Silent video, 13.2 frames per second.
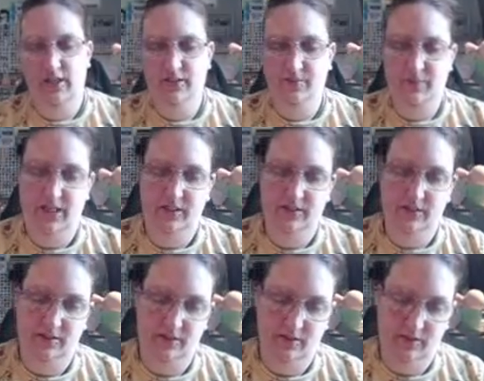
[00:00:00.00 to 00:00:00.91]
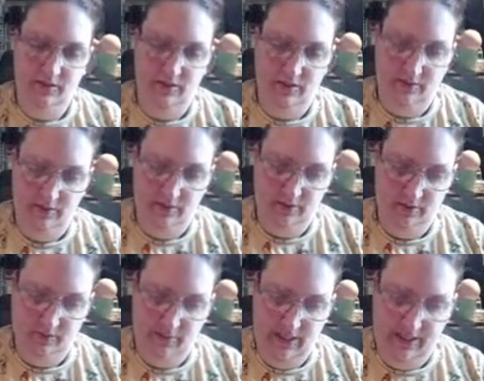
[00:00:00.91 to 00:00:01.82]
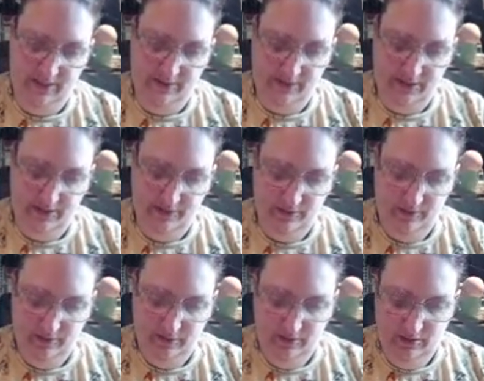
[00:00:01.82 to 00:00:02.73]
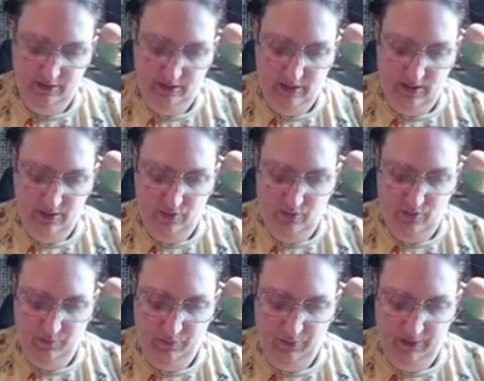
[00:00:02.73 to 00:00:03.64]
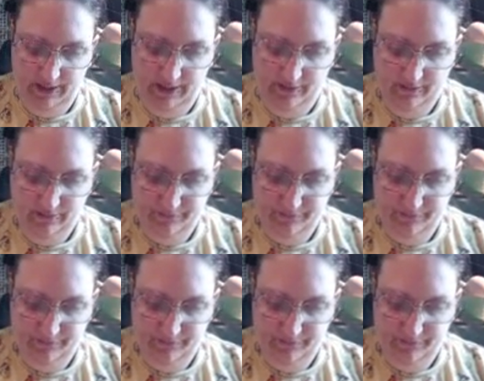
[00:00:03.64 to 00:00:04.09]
to paint the back side and do them plain,